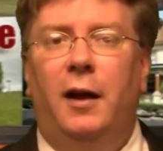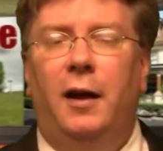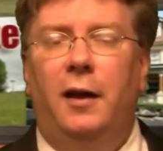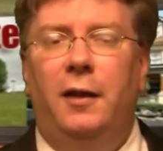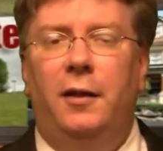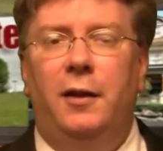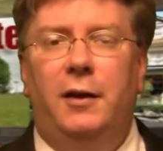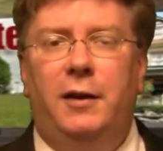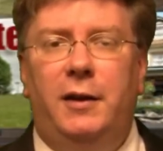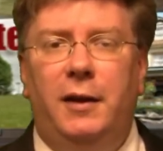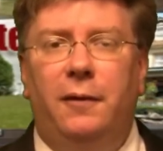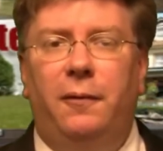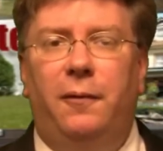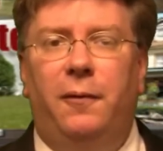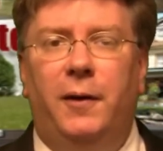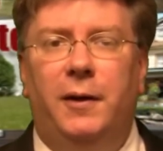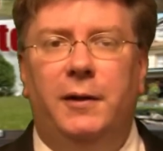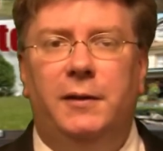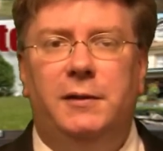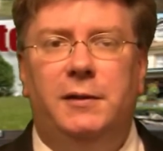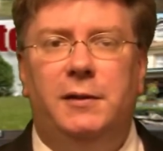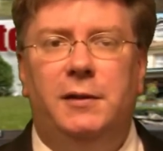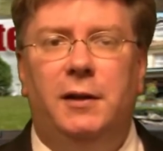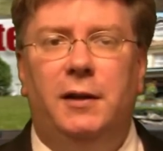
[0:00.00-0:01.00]
The
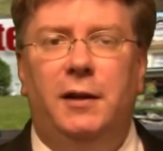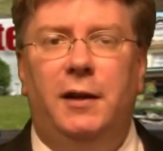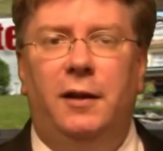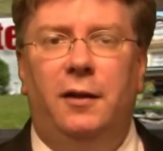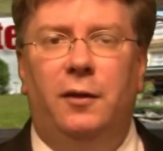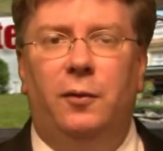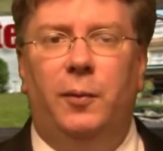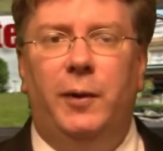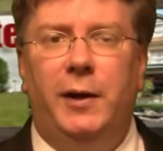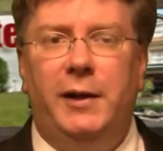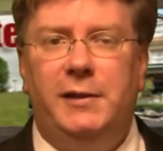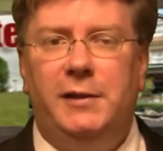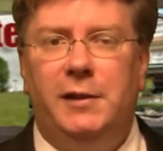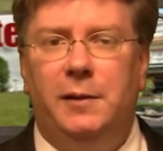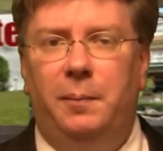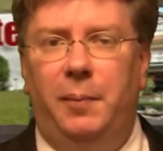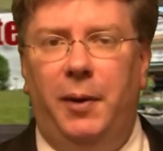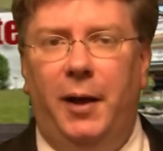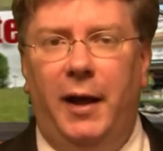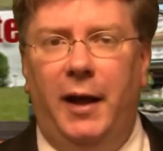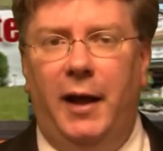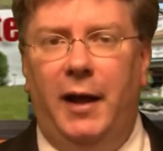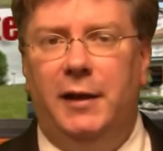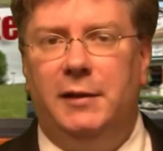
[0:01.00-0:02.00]
difference in the recent
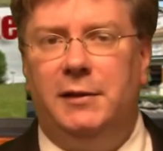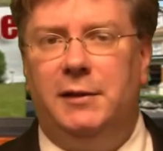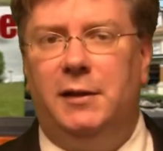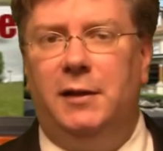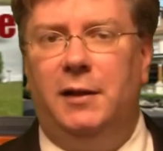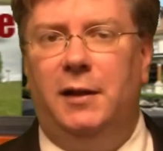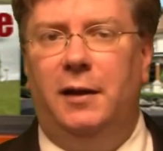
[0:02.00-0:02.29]
past is